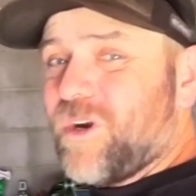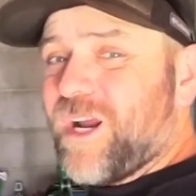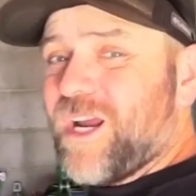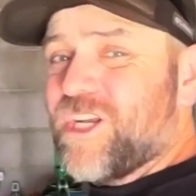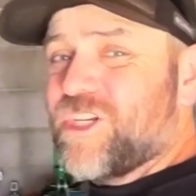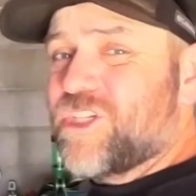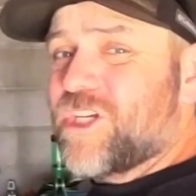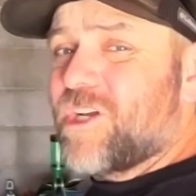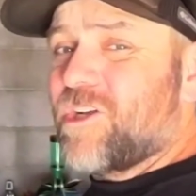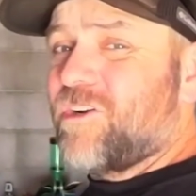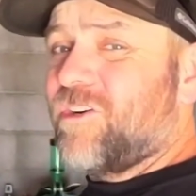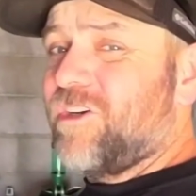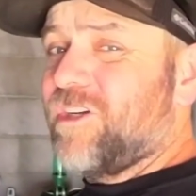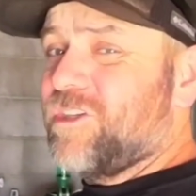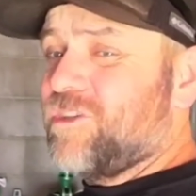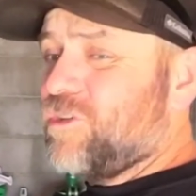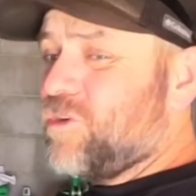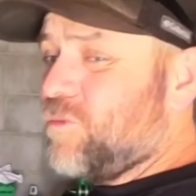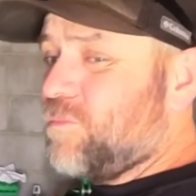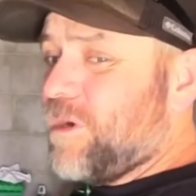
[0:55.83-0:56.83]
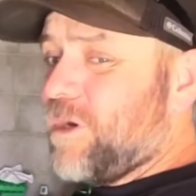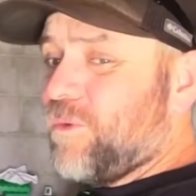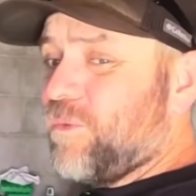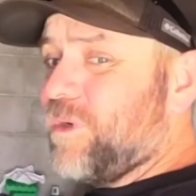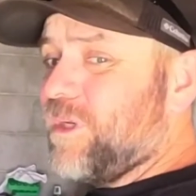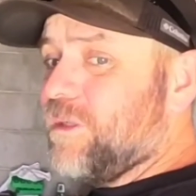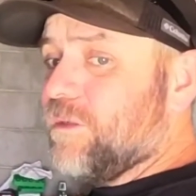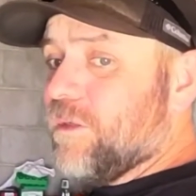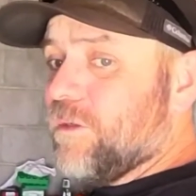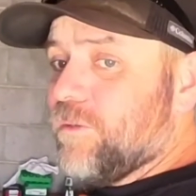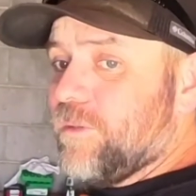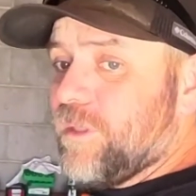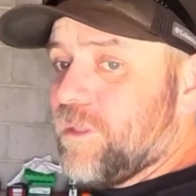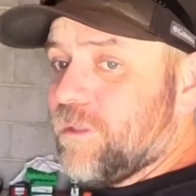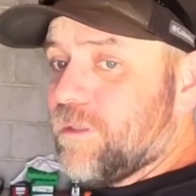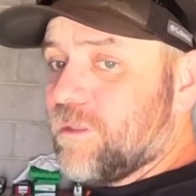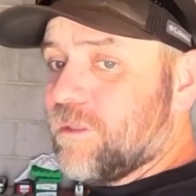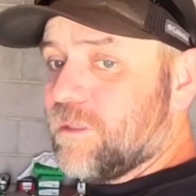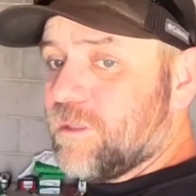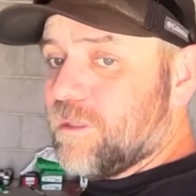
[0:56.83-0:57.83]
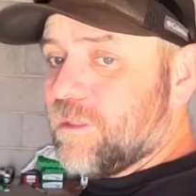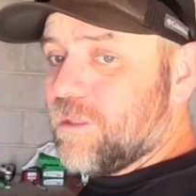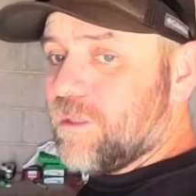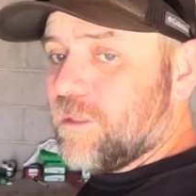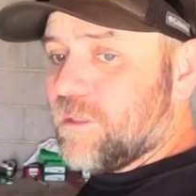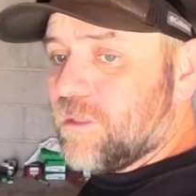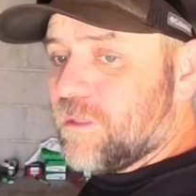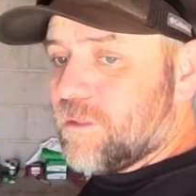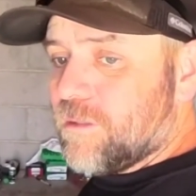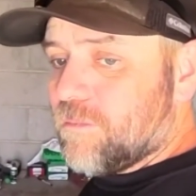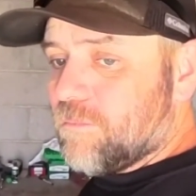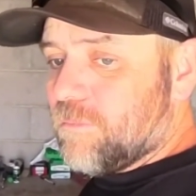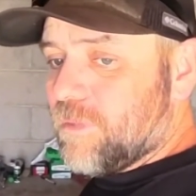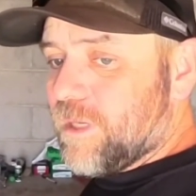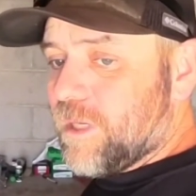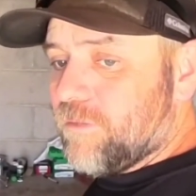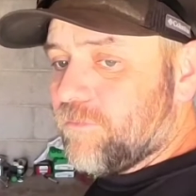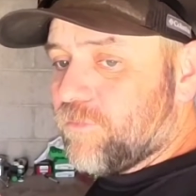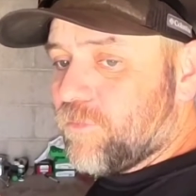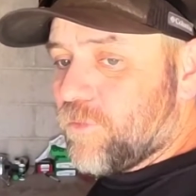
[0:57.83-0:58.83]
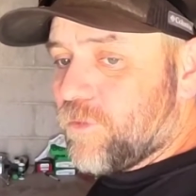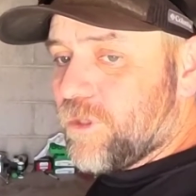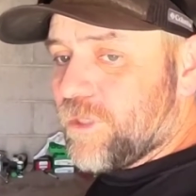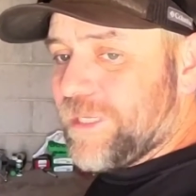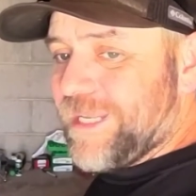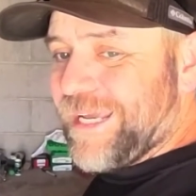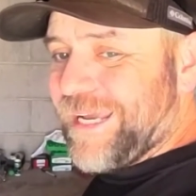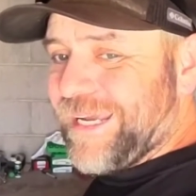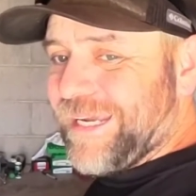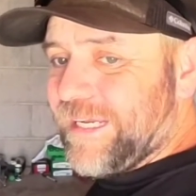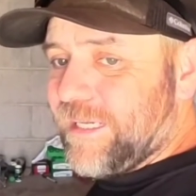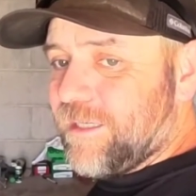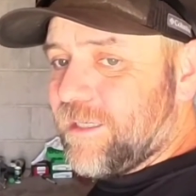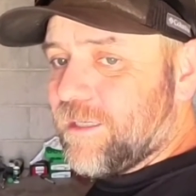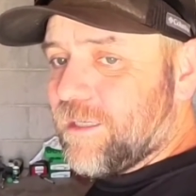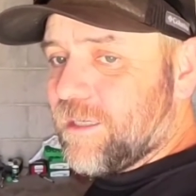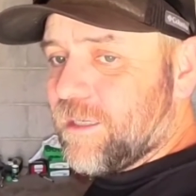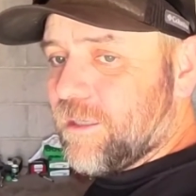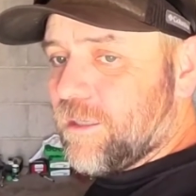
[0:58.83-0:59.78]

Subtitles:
where I generally do my reloading, but for today,